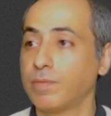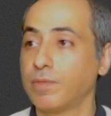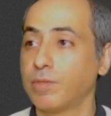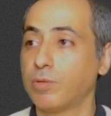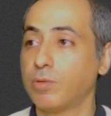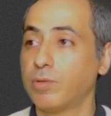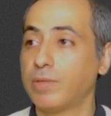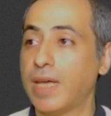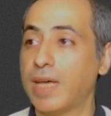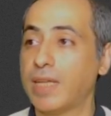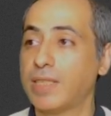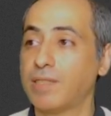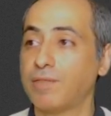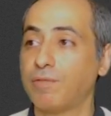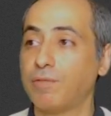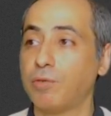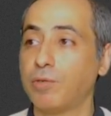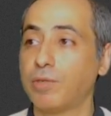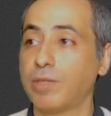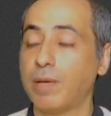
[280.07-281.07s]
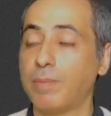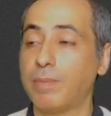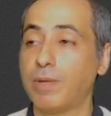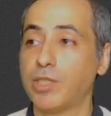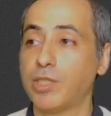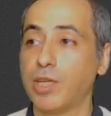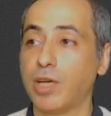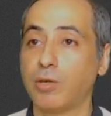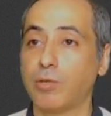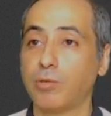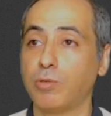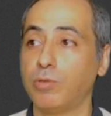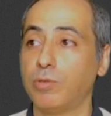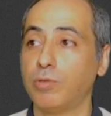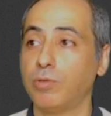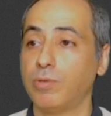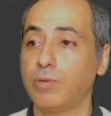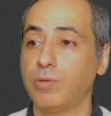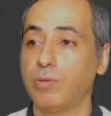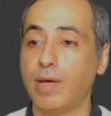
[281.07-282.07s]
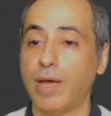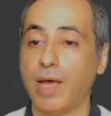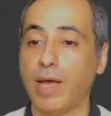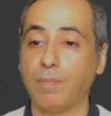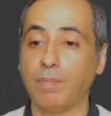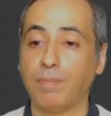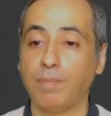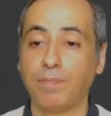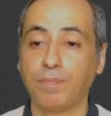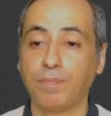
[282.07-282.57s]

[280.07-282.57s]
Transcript: So that's for the Manjaro help.